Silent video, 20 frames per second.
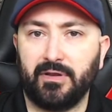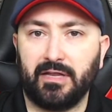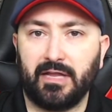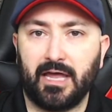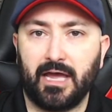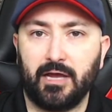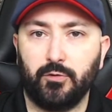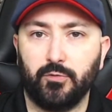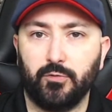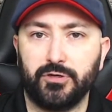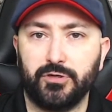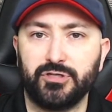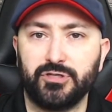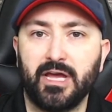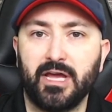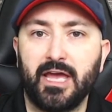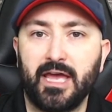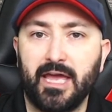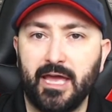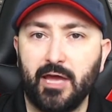language,
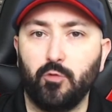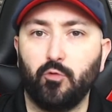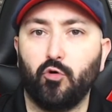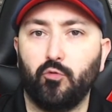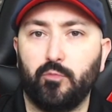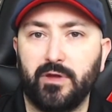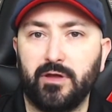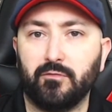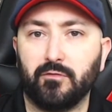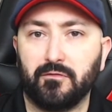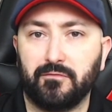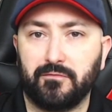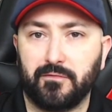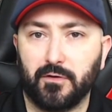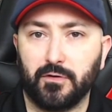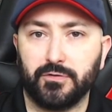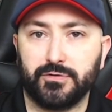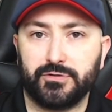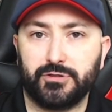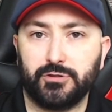it will be
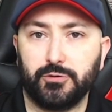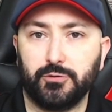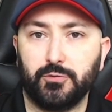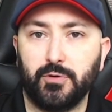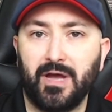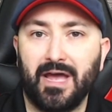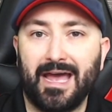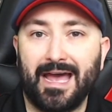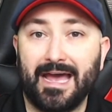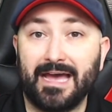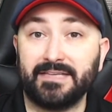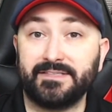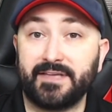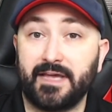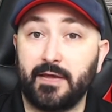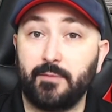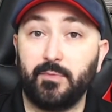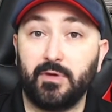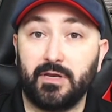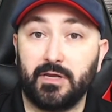referred to as
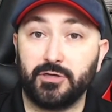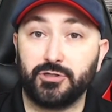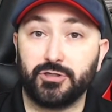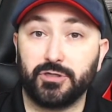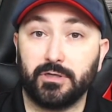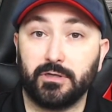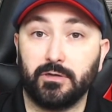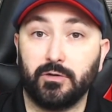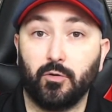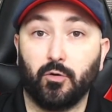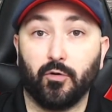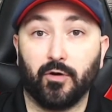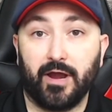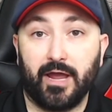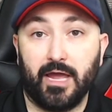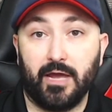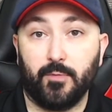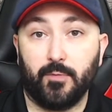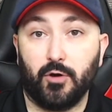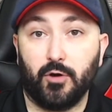ammunition or
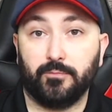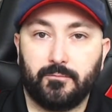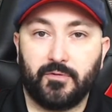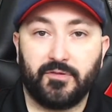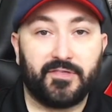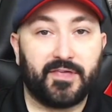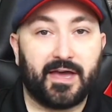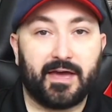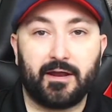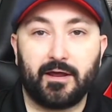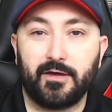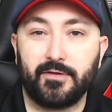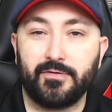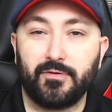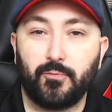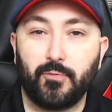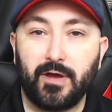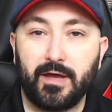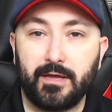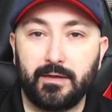ammo. With that out of the
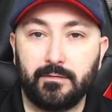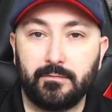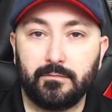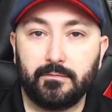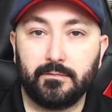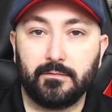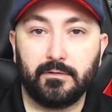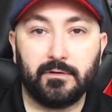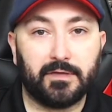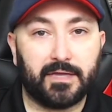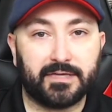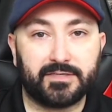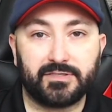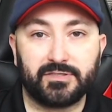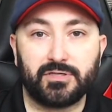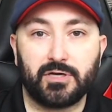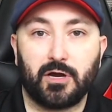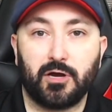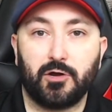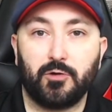way, let's
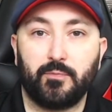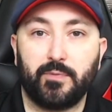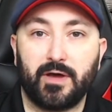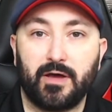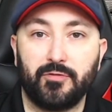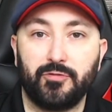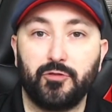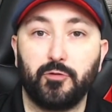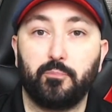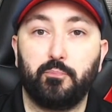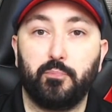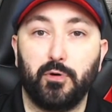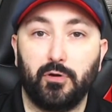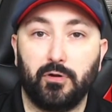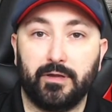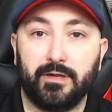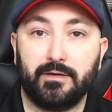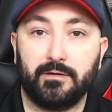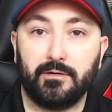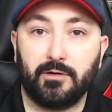talk about the
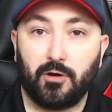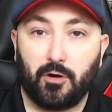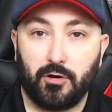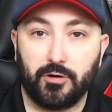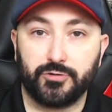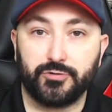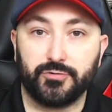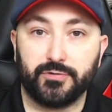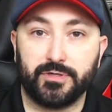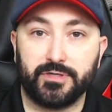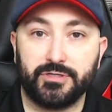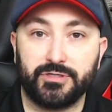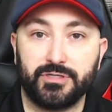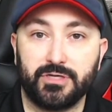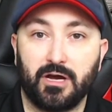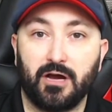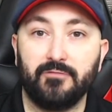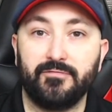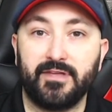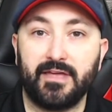bullet cartridge
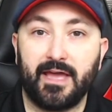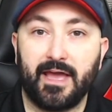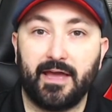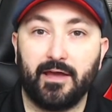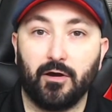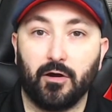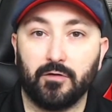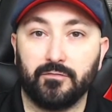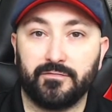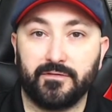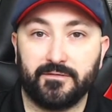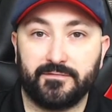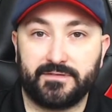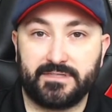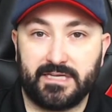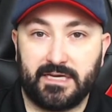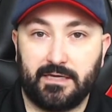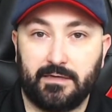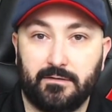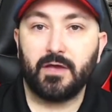of the
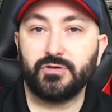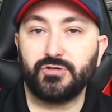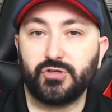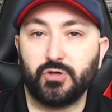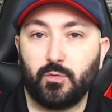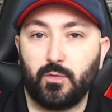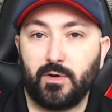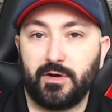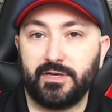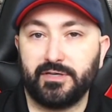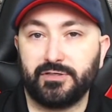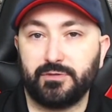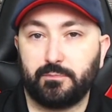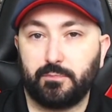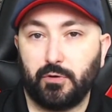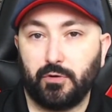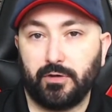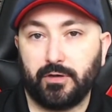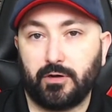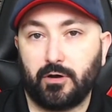AR-15. So what is a
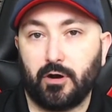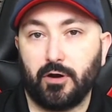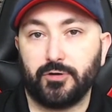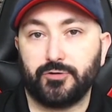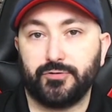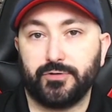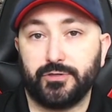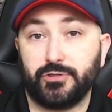bullet cartridge